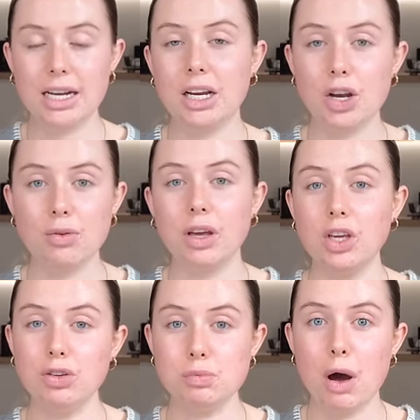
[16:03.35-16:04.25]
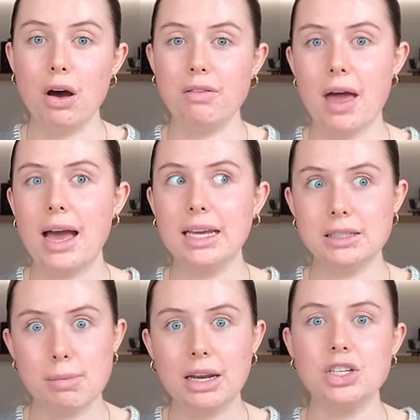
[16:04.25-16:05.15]
and I know a huge part of that
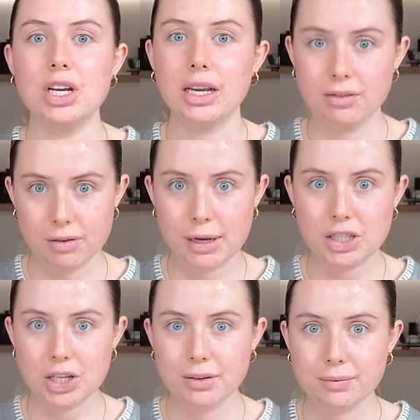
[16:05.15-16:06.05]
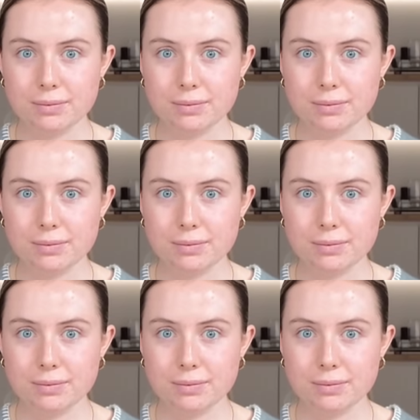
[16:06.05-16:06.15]
is managing inflammation.